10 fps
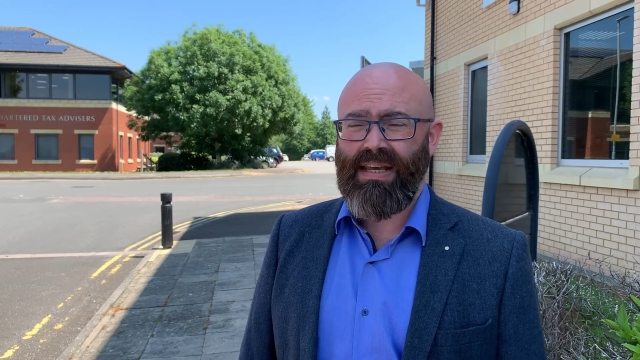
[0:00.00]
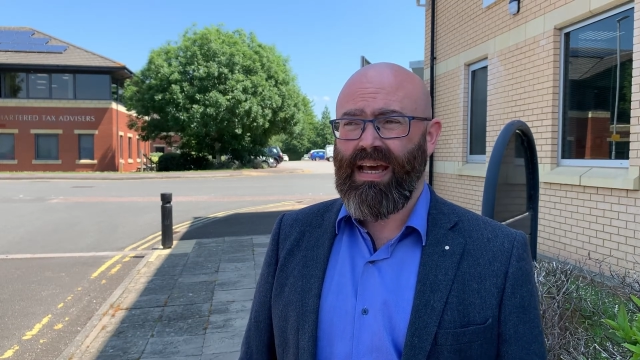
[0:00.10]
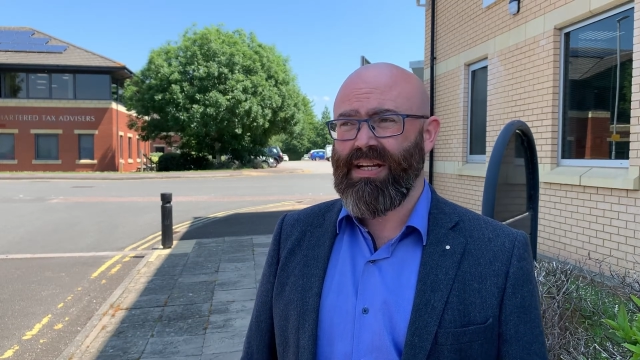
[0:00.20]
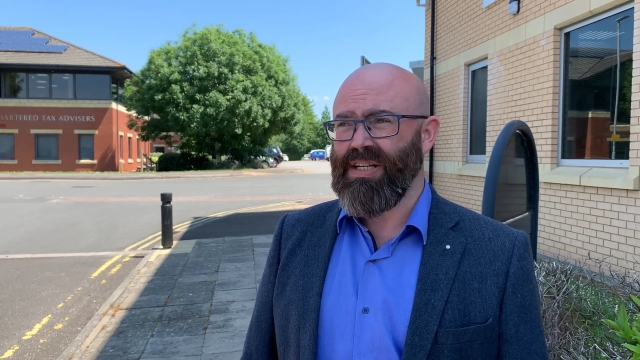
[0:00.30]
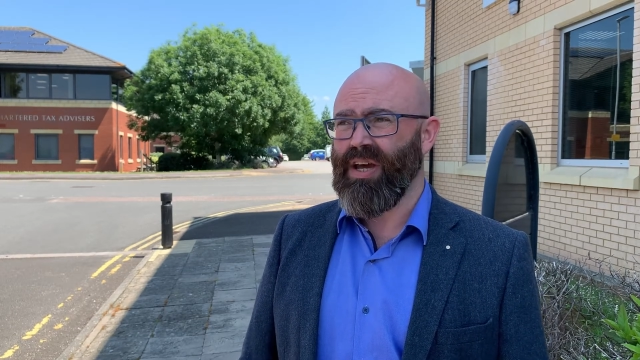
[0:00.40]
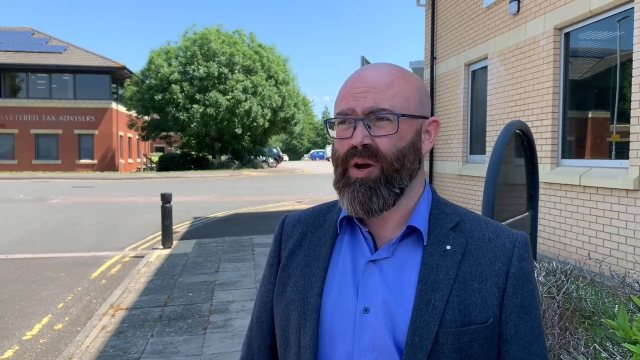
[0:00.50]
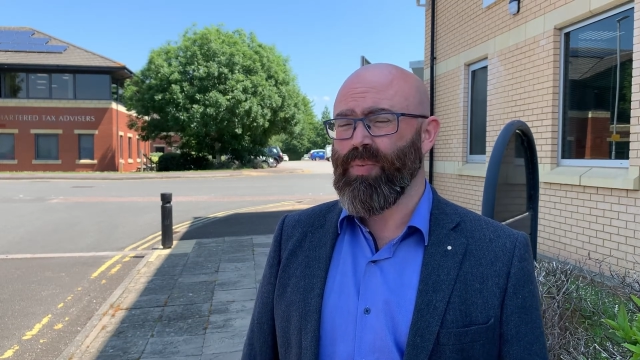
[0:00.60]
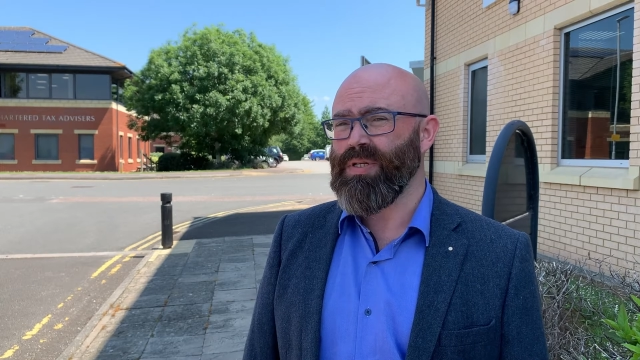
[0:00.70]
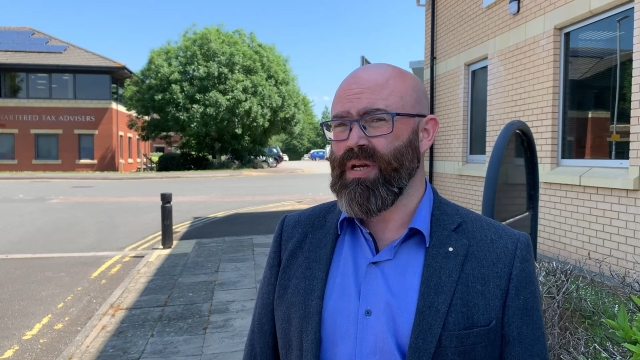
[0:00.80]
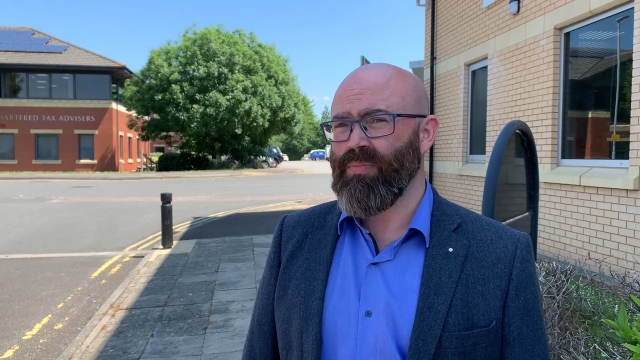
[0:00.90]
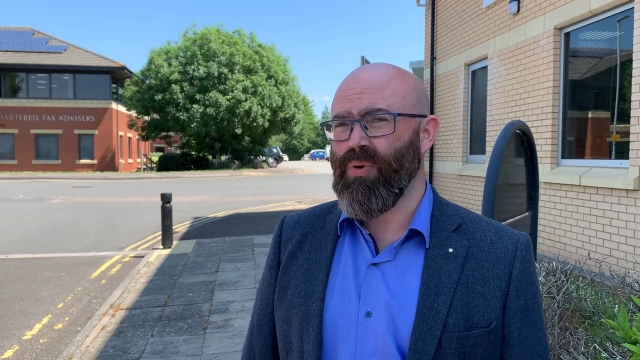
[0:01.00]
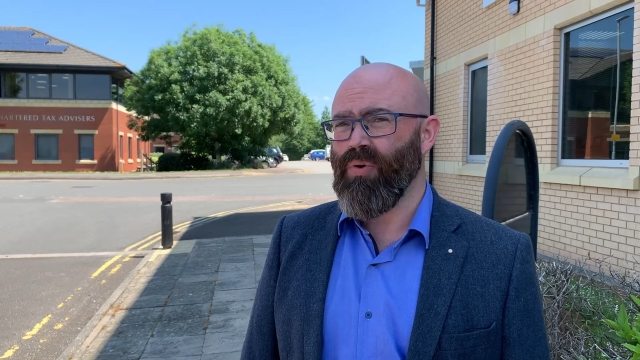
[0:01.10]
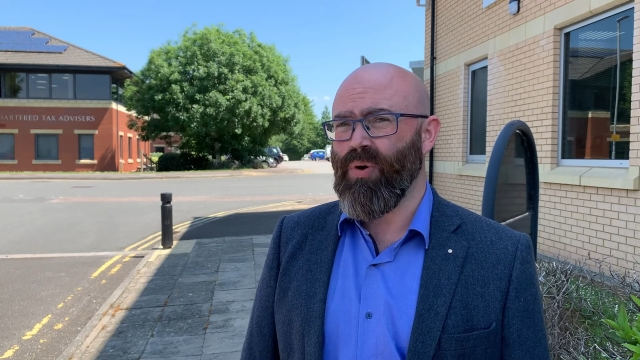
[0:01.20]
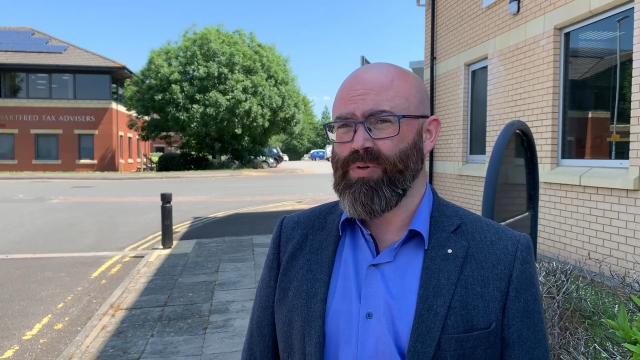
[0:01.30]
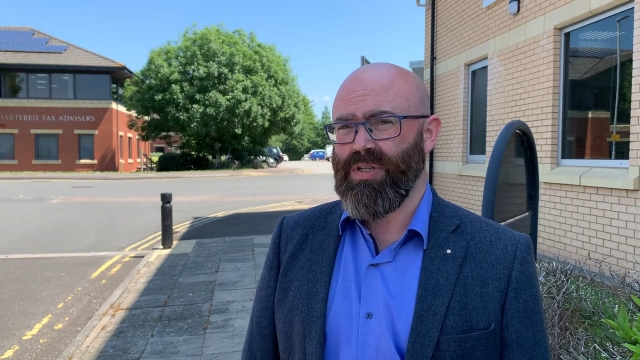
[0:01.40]
Actually, it opens up more
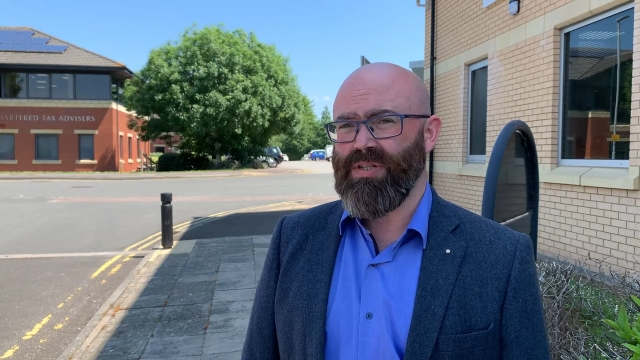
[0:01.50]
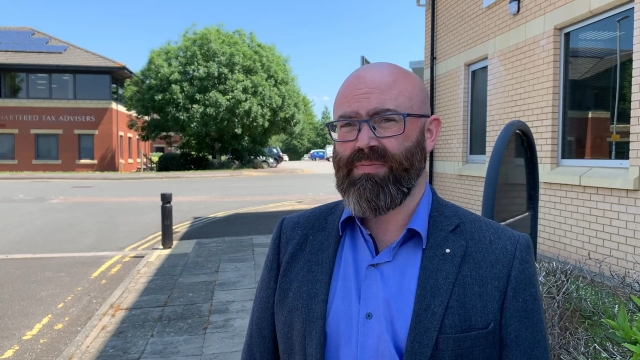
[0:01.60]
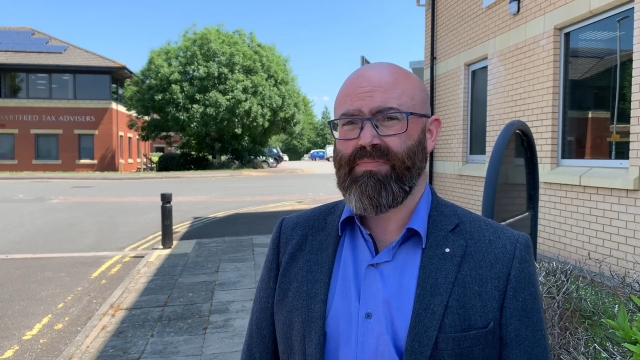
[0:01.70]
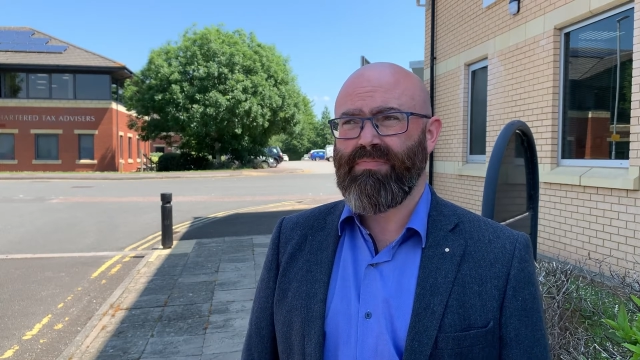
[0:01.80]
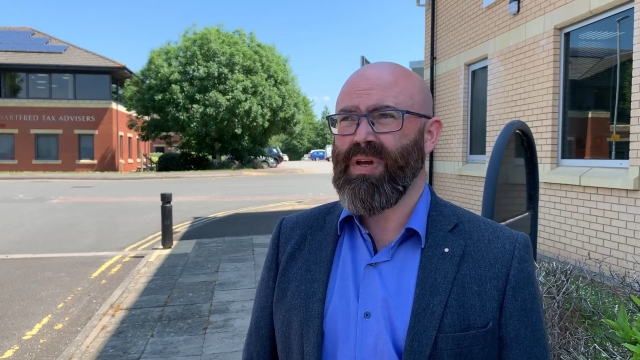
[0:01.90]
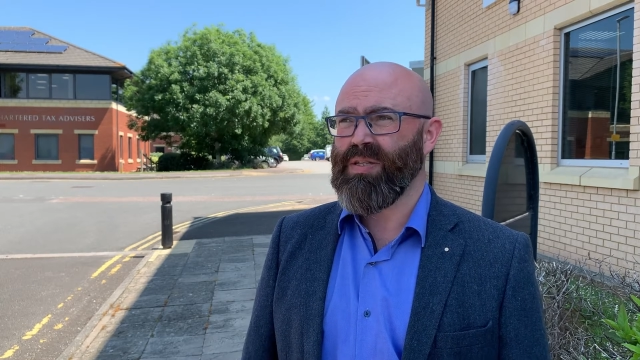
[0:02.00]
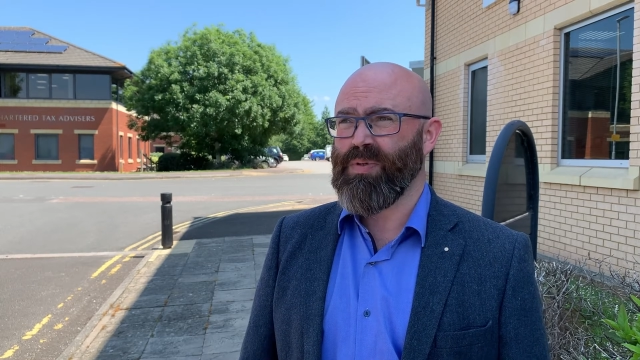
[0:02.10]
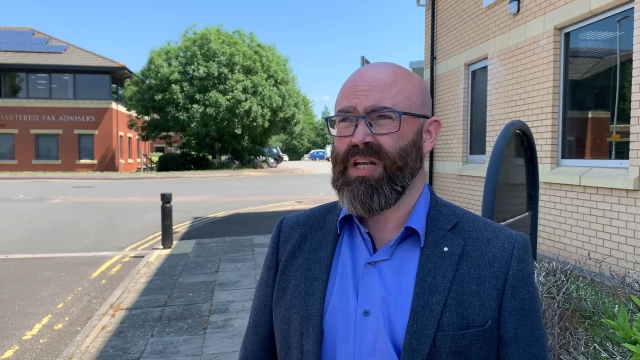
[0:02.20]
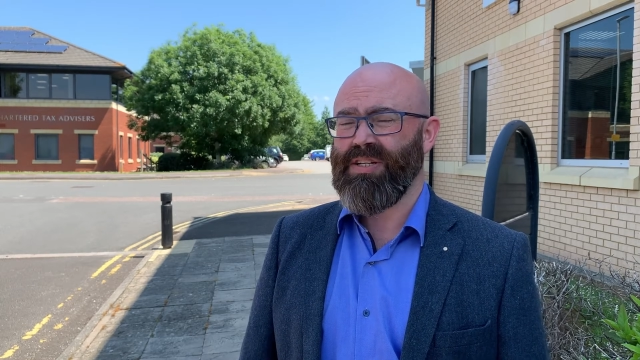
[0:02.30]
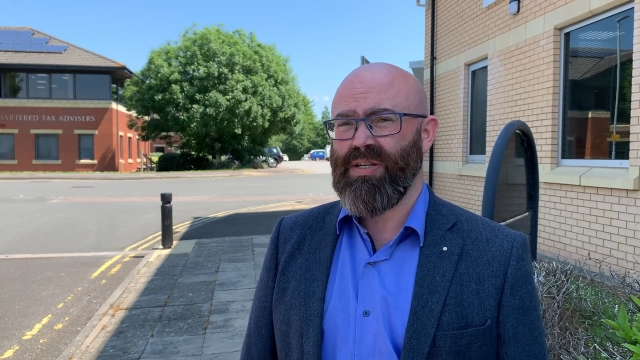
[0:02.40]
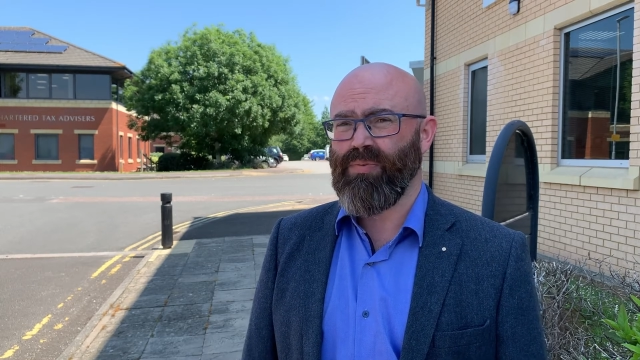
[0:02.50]
options and makes potentially